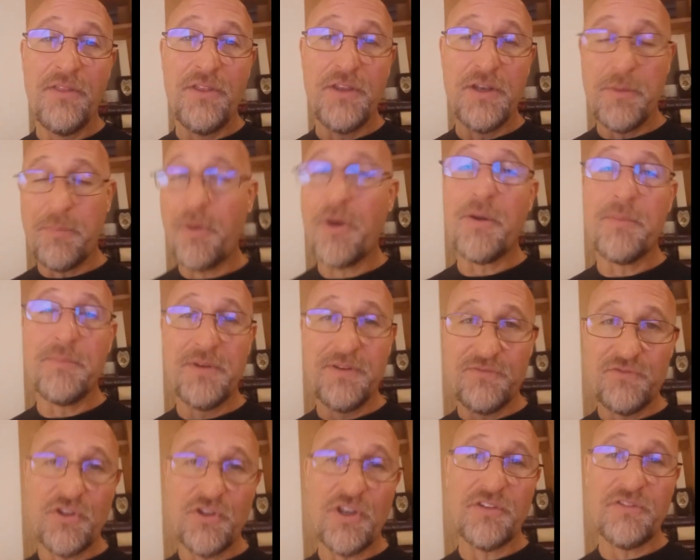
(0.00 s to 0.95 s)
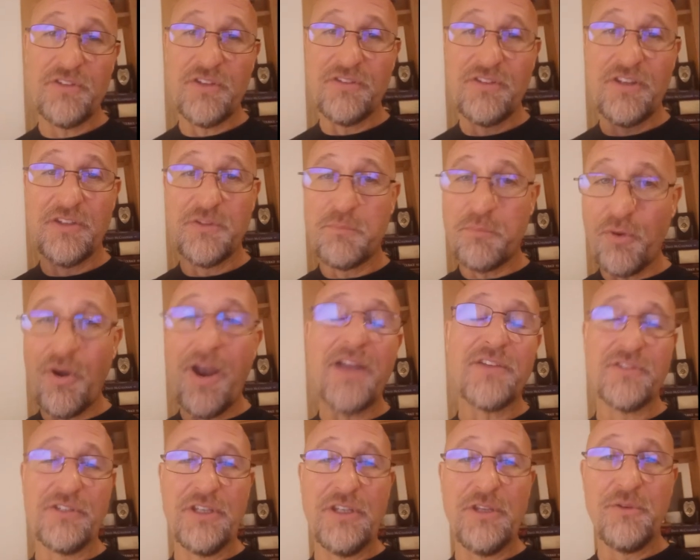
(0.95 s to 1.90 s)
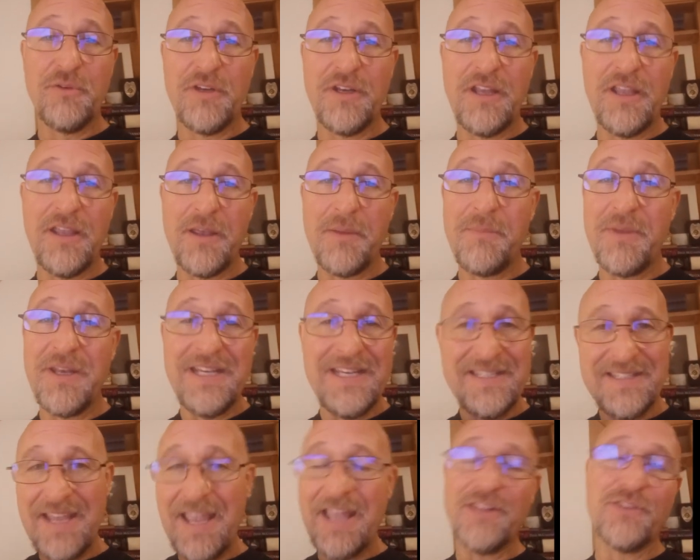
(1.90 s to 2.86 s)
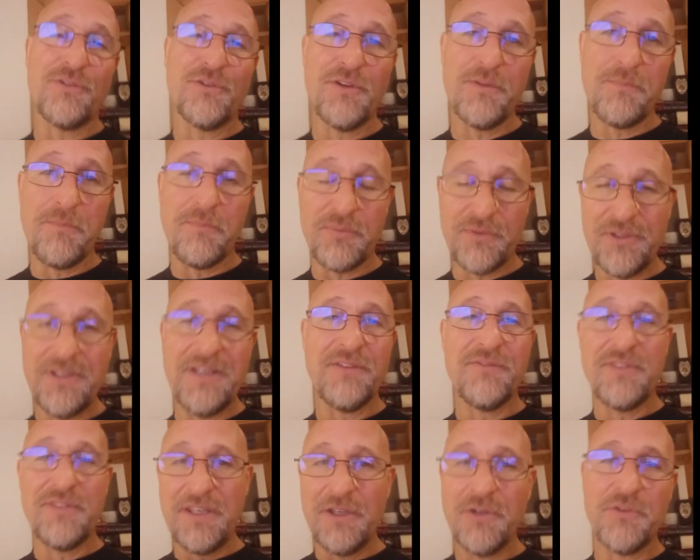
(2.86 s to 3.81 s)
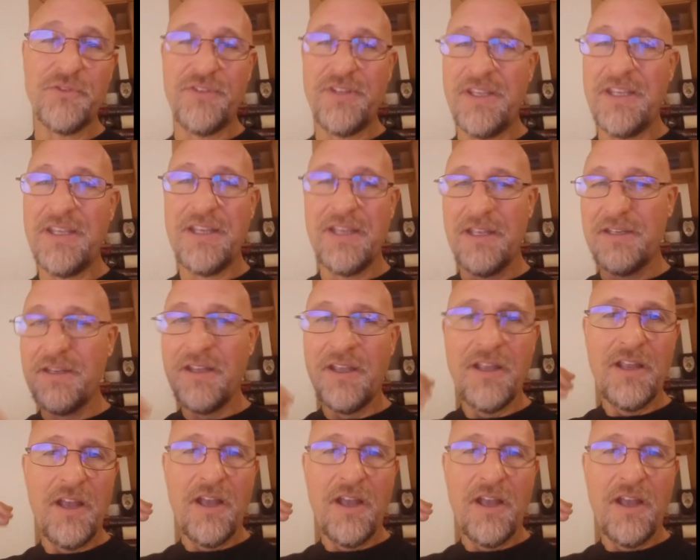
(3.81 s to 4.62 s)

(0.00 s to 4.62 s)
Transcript: the Department of Justice has prosecuted him and he's entered a plea of guilty and